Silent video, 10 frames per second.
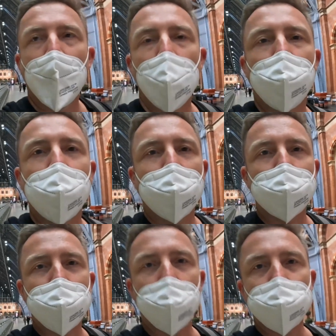Okay,
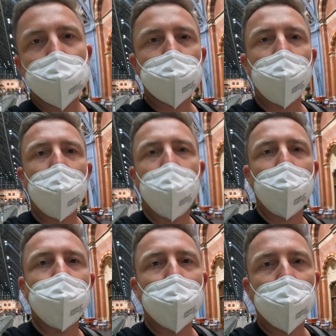time to spare.
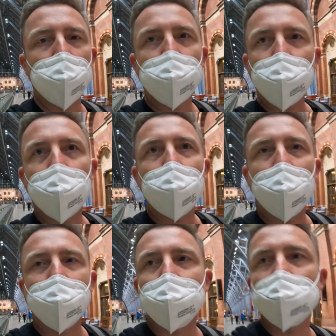I'm gonna go grab a
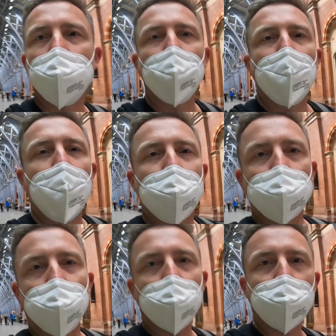pint and
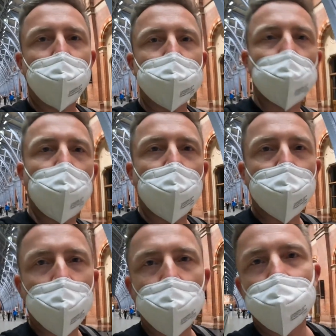do a little bit
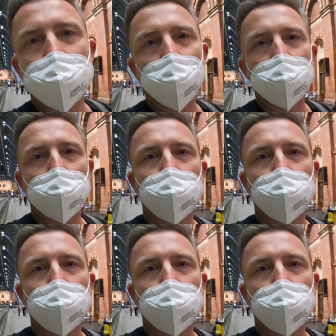of Christmas